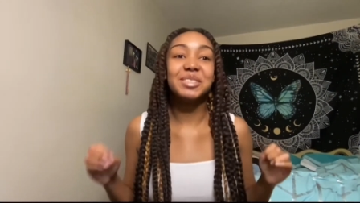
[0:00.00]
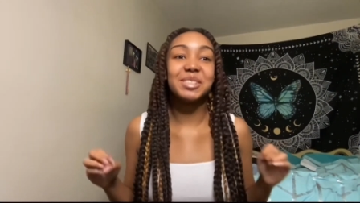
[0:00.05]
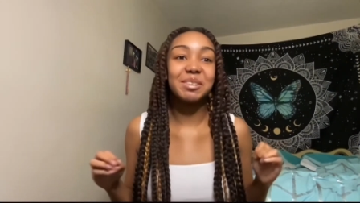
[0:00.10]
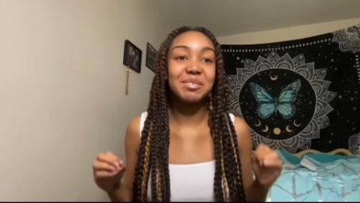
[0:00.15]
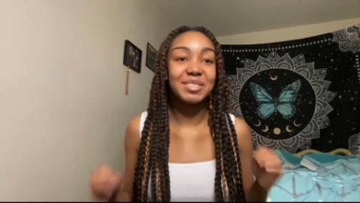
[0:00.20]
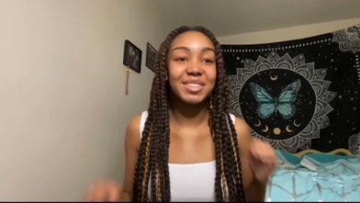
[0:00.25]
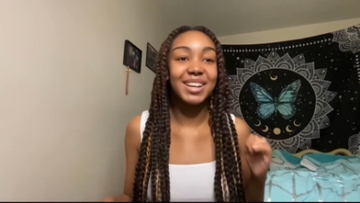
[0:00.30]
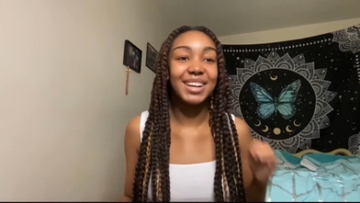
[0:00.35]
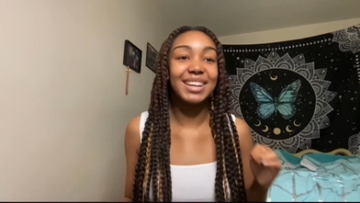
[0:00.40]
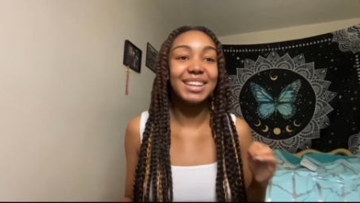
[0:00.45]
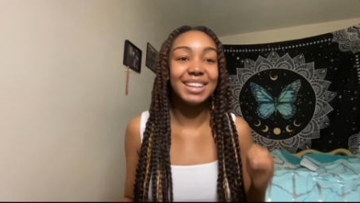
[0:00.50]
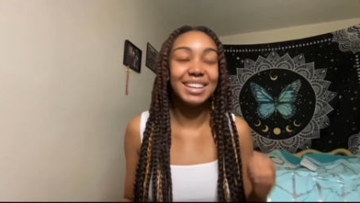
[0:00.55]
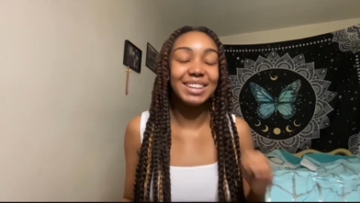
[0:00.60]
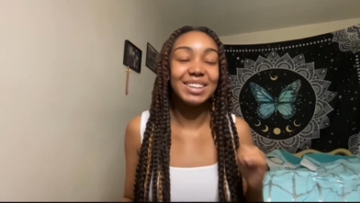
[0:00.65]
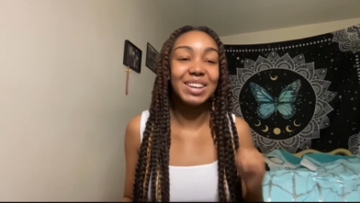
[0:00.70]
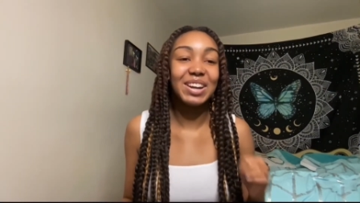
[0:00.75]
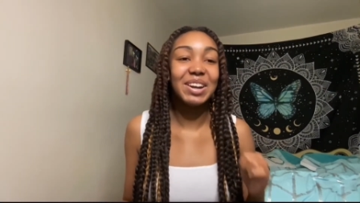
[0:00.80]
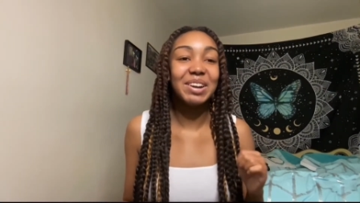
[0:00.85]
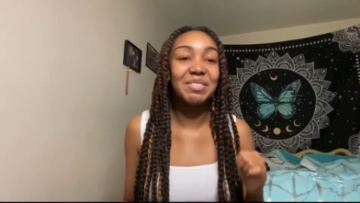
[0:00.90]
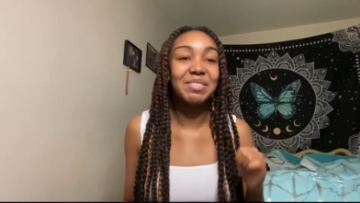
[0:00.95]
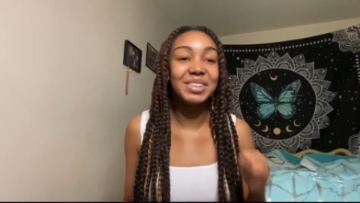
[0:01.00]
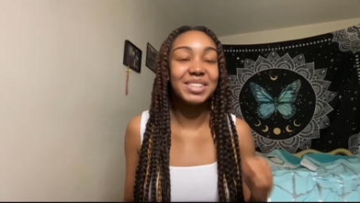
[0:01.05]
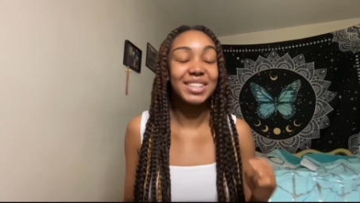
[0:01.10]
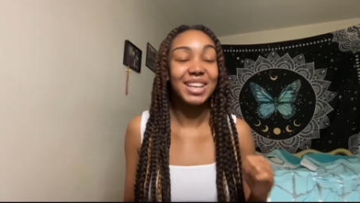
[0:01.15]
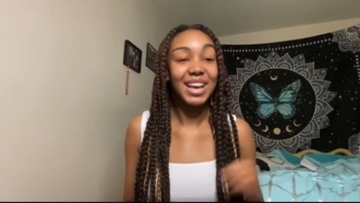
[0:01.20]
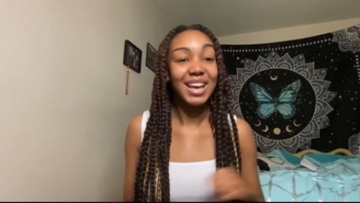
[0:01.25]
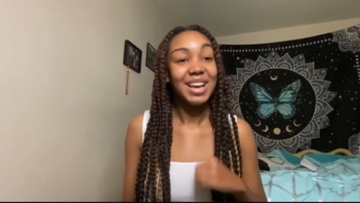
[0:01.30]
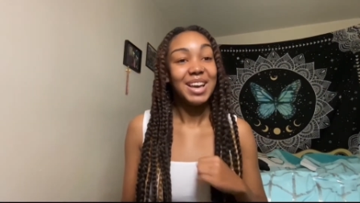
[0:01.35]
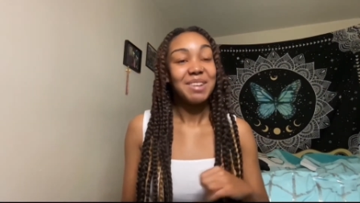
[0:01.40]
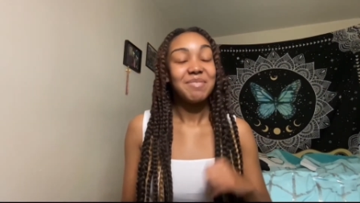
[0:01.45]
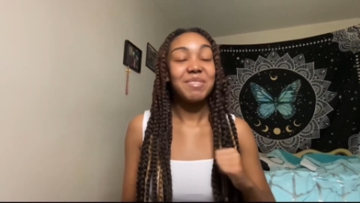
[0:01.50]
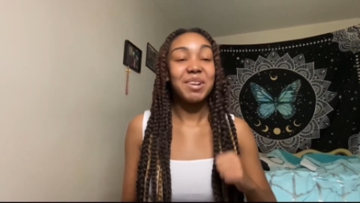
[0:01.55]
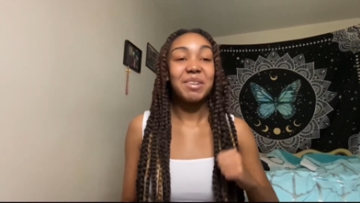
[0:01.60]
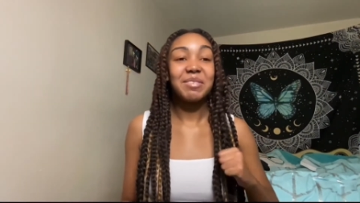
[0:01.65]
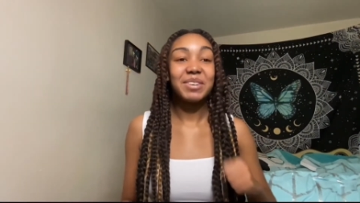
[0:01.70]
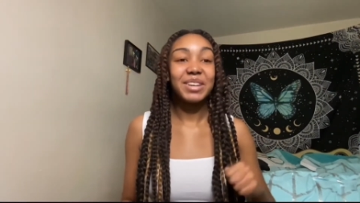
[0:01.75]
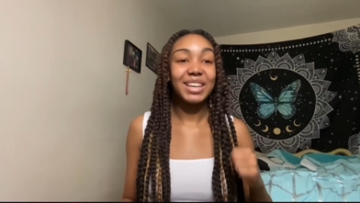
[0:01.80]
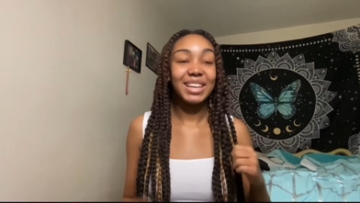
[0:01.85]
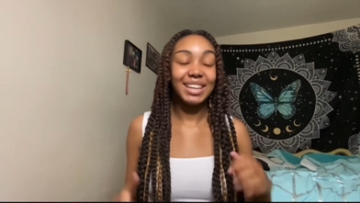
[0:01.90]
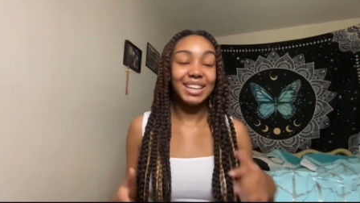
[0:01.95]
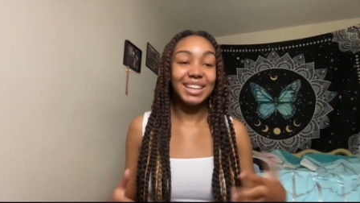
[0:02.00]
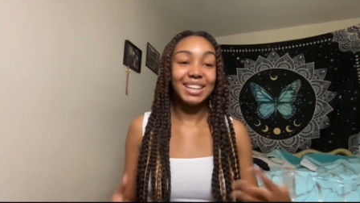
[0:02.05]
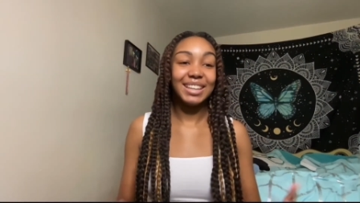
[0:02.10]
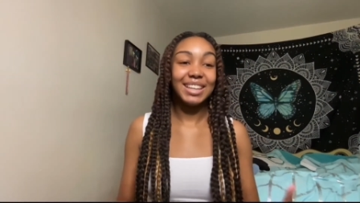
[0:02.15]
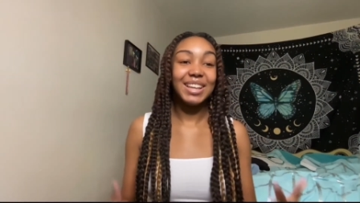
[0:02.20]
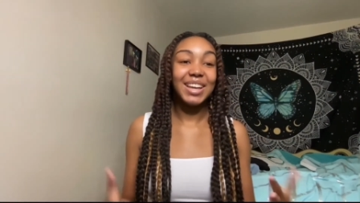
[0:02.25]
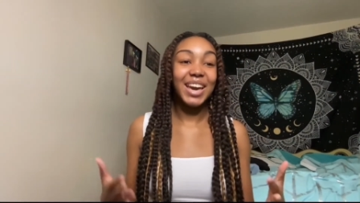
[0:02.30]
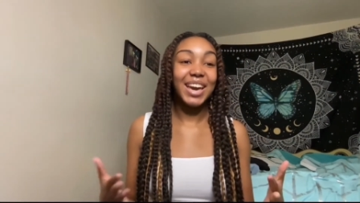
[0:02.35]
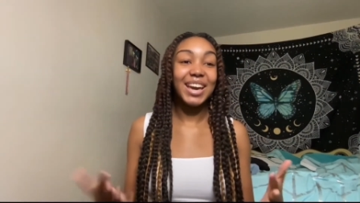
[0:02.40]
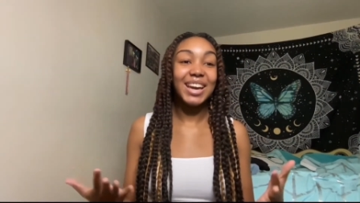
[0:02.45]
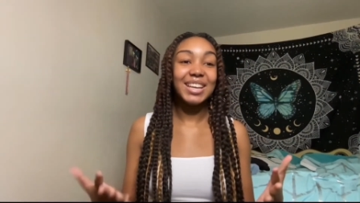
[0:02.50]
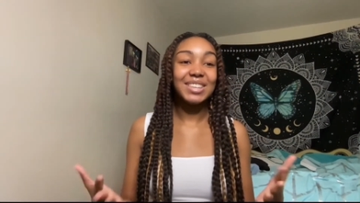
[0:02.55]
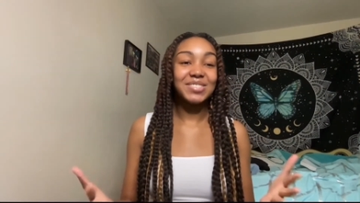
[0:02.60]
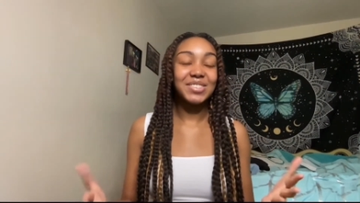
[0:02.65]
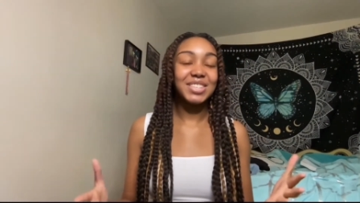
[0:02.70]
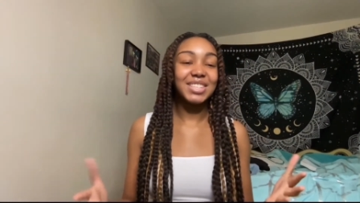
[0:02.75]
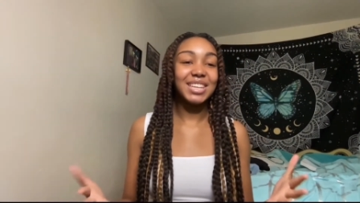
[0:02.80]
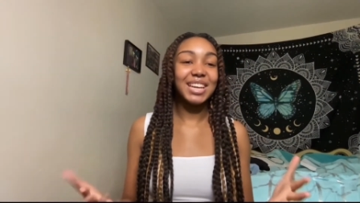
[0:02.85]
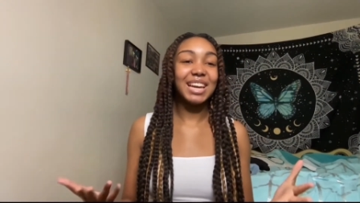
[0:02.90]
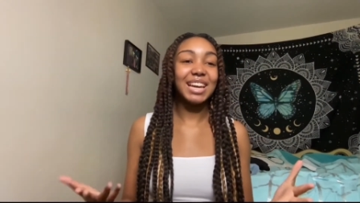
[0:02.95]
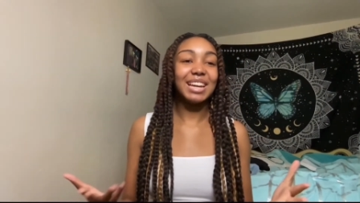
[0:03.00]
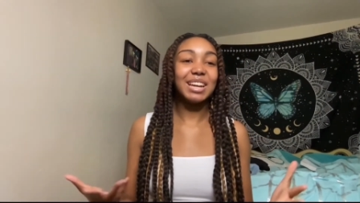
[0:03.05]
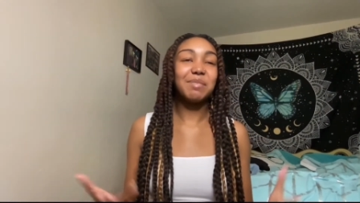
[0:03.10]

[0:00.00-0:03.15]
I'm starting to get nervous. My fucking hands were shaking.